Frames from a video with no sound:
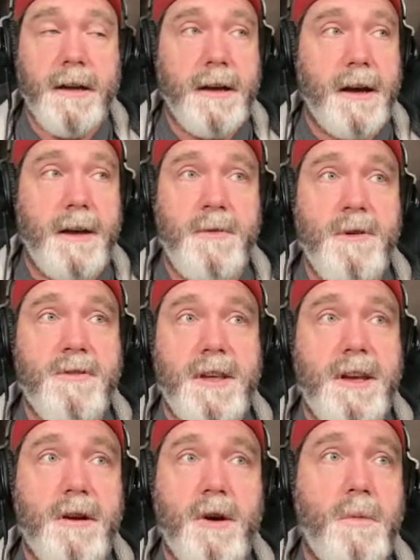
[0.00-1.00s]
If you see
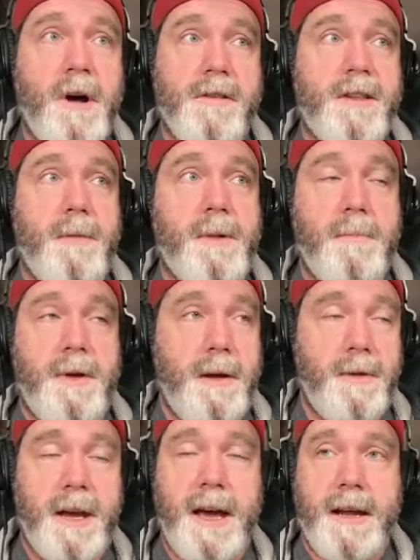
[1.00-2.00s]
Kobolds Ate My
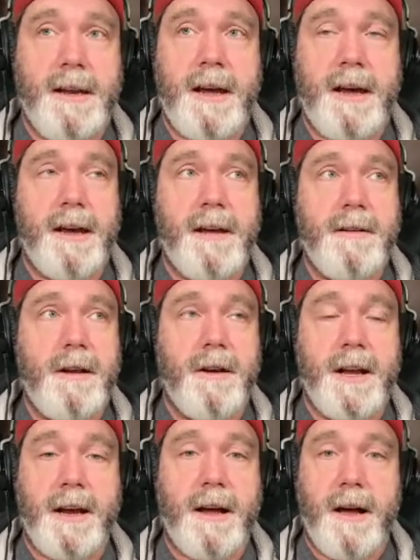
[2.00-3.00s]
Baby at
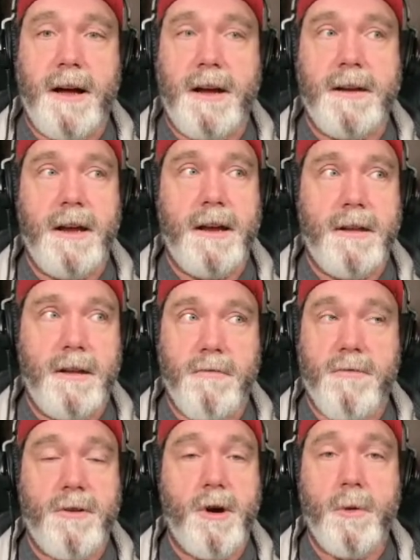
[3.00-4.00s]
a con and
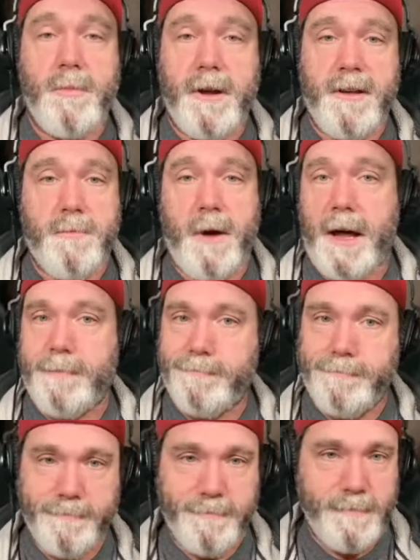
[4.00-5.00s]
there's an opening spot,
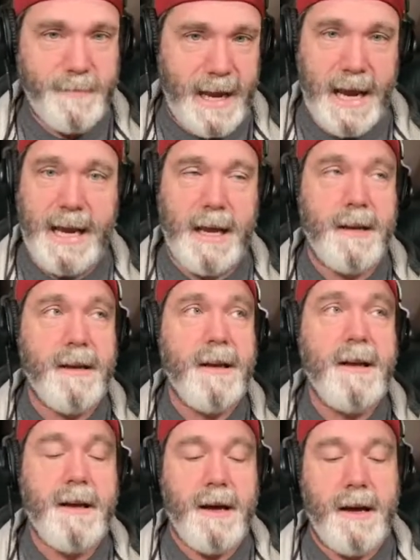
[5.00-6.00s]
take it.
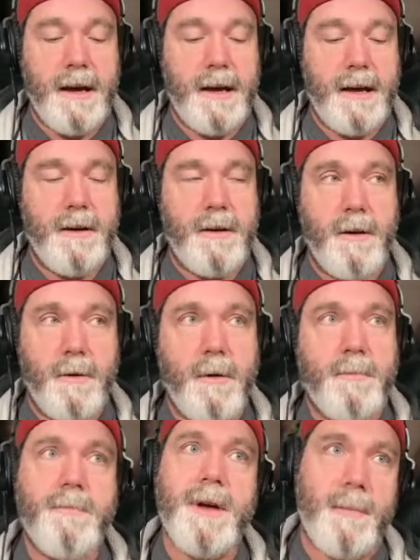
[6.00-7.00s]

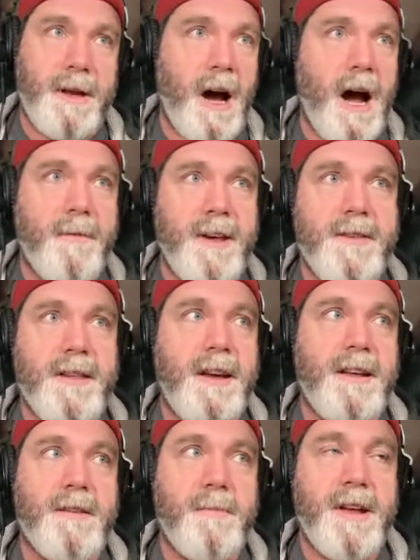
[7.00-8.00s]
I mean, obviously
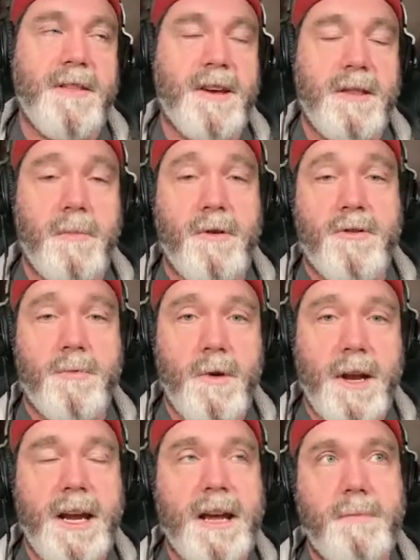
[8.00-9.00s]
it depends on the person
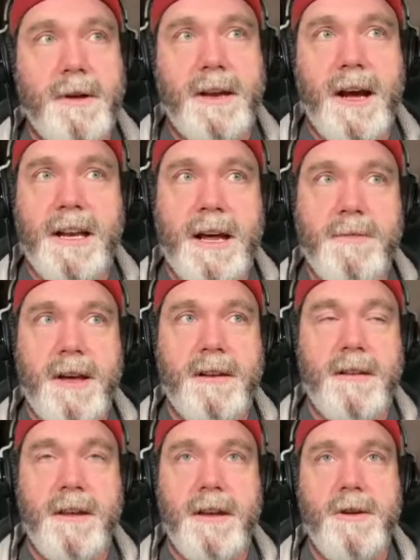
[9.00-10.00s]
running it, but 9 times out of
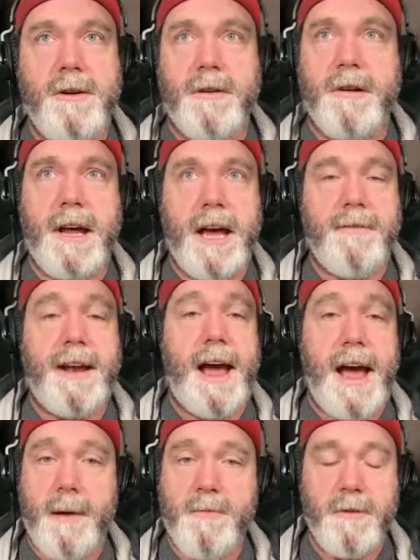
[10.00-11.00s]
10, you're going to have an
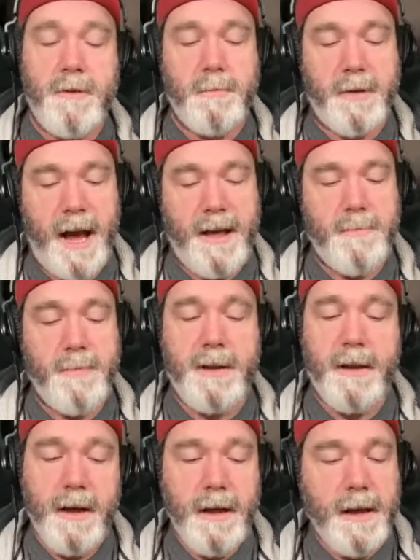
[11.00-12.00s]
absolute blast. But
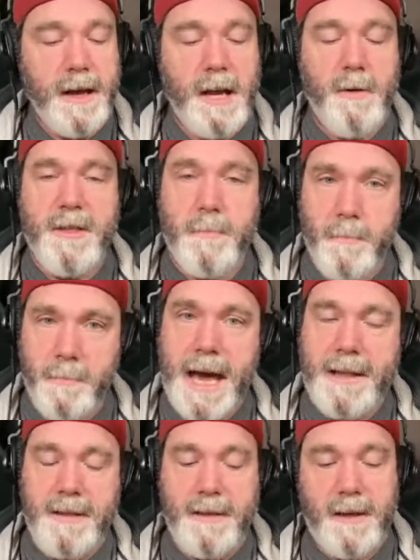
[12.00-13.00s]
anyways,
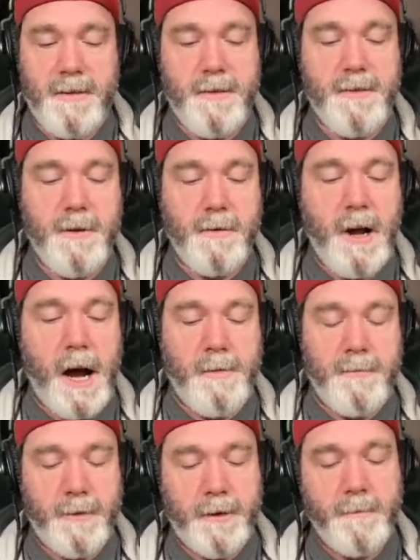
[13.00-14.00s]
back to this. So Goblinville.